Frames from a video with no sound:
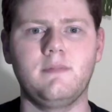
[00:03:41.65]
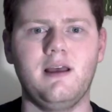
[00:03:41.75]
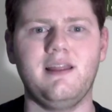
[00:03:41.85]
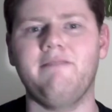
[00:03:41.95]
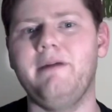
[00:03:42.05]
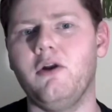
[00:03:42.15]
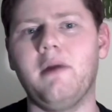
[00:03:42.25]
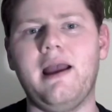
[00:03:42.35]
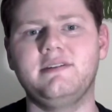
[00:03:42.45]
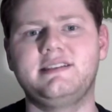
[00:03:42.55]
They've been
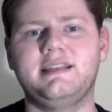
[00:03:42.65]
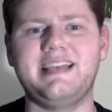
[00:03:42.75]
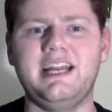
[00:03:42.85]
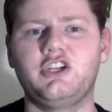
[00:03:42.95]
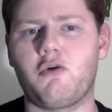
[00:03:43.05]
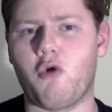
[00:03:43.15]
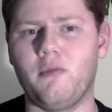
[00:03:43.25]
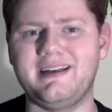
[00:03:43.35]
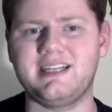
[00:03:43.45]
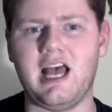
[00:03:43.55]
around since ancient
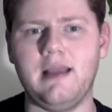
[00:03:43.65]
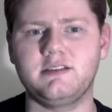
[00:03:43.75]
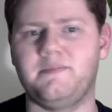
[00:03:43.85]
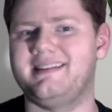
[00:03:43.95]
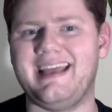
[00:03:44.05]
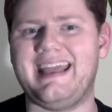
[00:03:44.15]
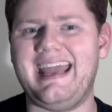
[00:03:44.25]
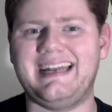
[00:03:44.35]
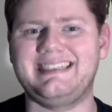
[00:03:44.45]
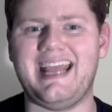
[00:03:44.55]
Roman times, but they
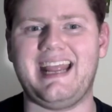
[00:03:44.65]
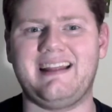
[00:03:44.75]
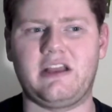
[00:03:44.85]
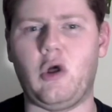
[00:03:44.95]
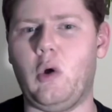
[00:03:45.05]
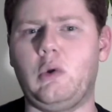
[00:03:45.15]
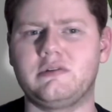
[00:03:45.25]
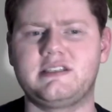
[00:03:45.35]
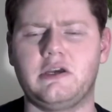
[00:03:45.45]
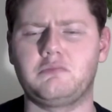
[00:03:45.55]
can't take the cold,
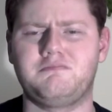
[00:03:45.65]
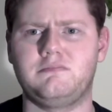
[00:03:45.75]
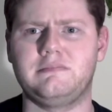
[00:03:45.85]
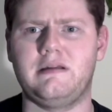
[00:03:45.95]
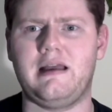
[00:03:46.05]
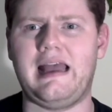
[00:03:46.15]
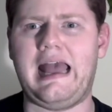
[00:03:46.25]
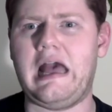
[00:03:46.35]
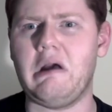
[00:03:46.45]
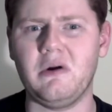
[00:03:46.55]
so
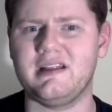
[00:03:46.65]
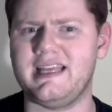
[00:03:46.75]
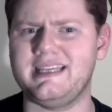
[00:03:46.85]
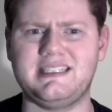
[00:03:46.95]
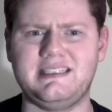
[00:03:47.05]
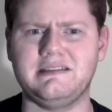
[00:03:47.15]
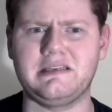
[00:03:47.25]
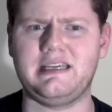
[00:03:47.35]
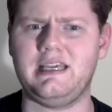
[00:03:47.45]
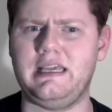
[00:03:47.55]
how are they still
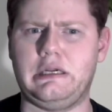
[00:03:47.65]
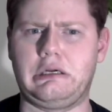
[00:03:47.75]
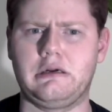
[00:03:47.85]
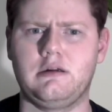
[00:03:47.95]
here?